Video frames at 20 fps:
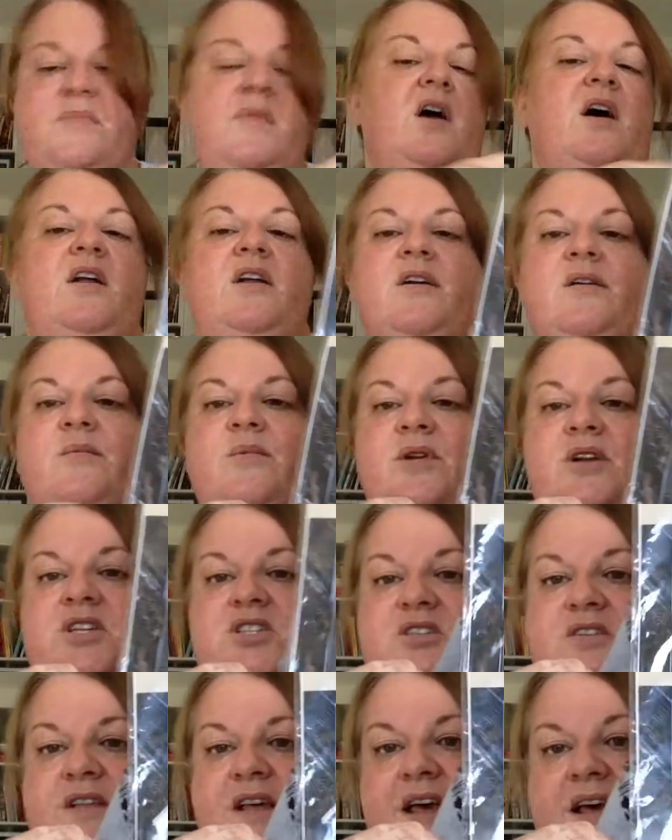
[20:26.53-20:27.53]
don't want to
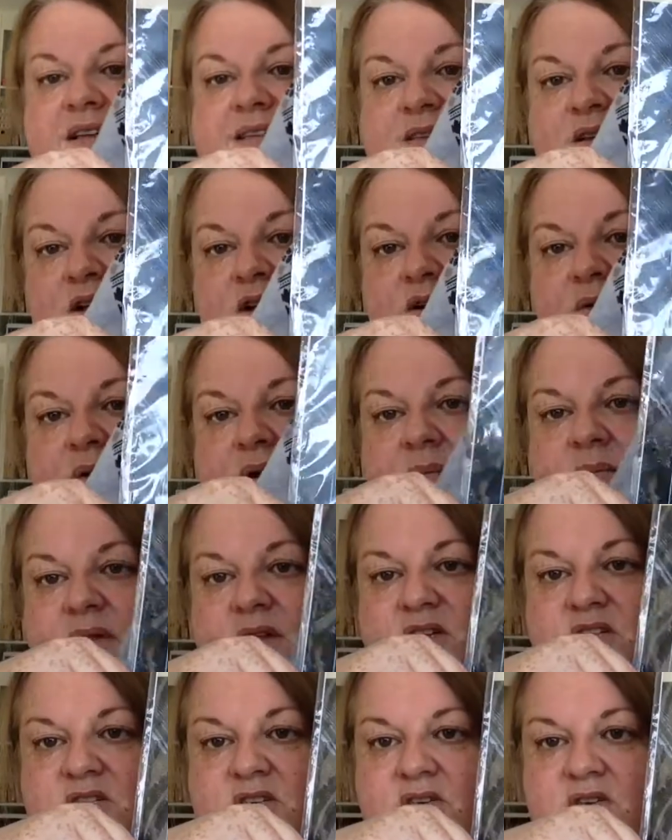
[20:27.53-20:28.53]
do that, so I don't know what I'm
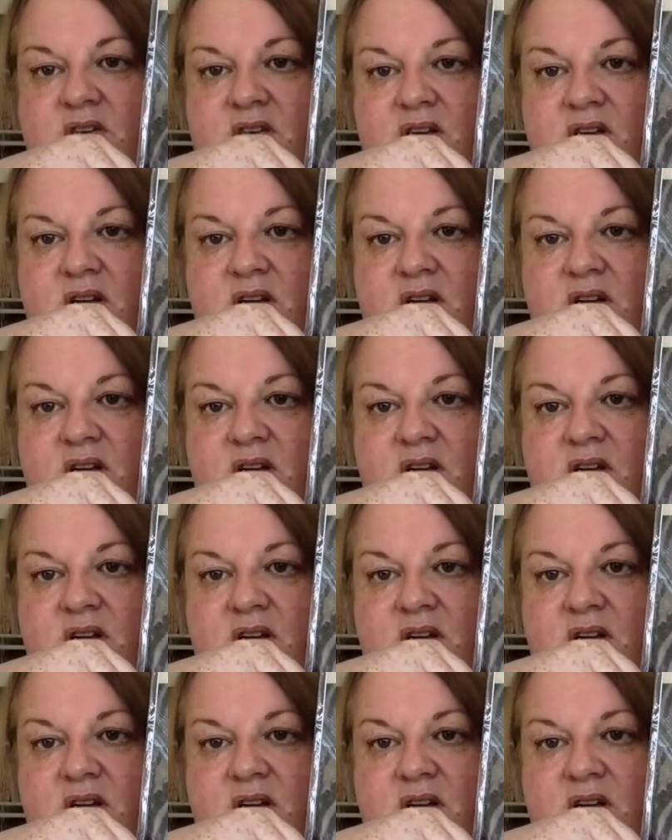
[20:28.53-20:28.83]
going to do.